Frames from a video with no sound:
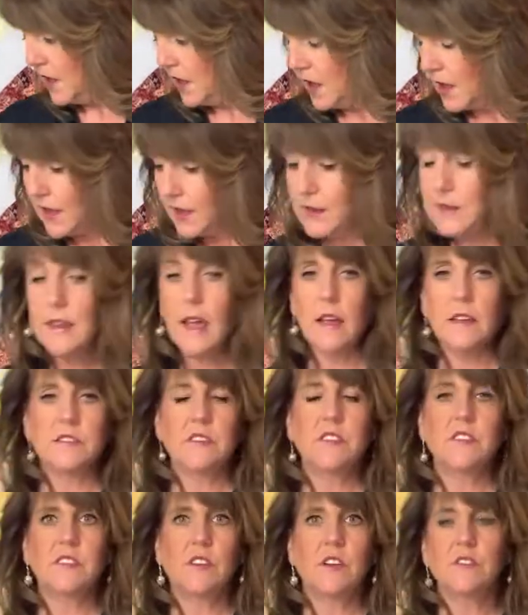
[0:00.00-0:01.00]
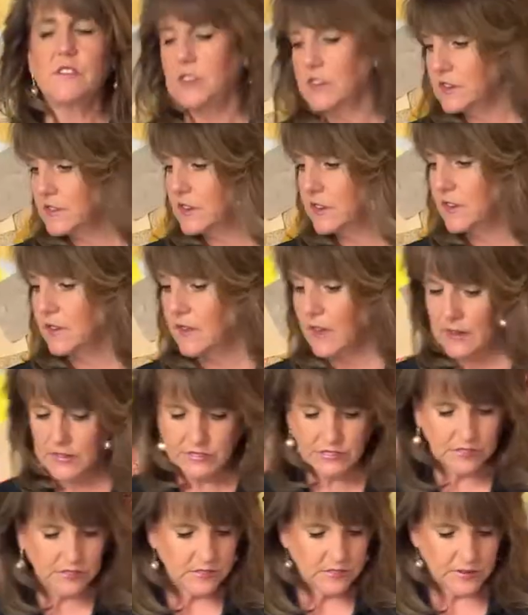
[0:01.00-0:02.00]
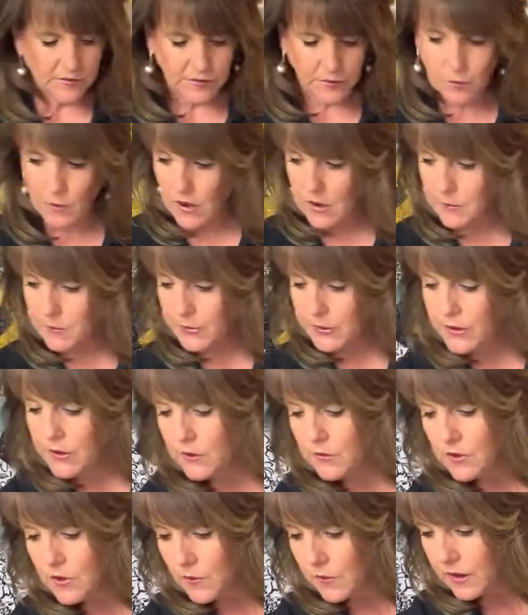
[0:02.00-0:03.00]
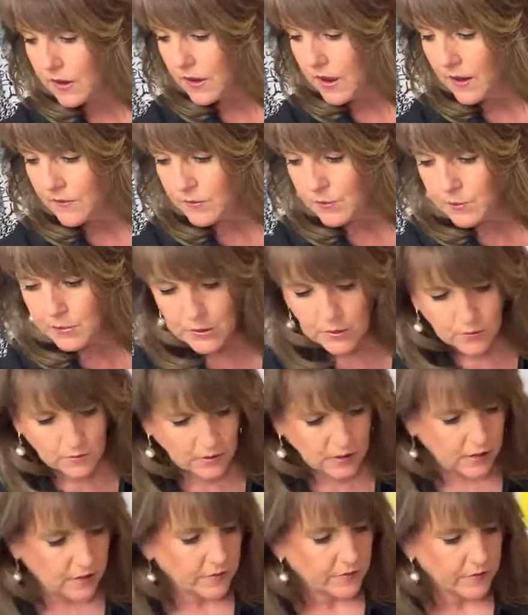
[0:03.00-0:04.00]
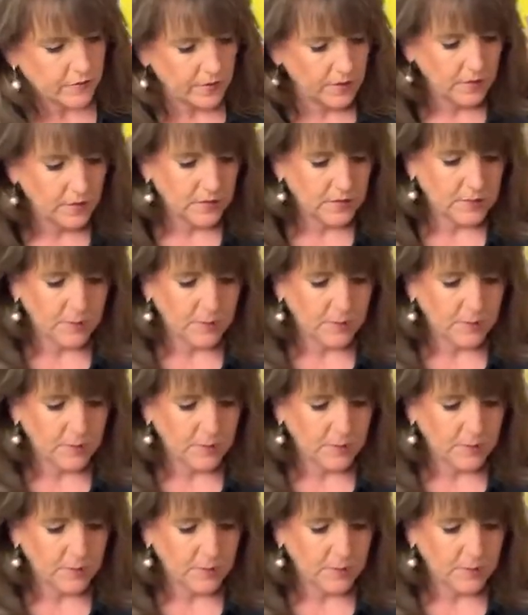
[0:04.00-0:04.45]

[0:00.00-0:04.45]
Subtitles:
and yes, it's artistic license. If you want a blue, you can have a blue leaf. It's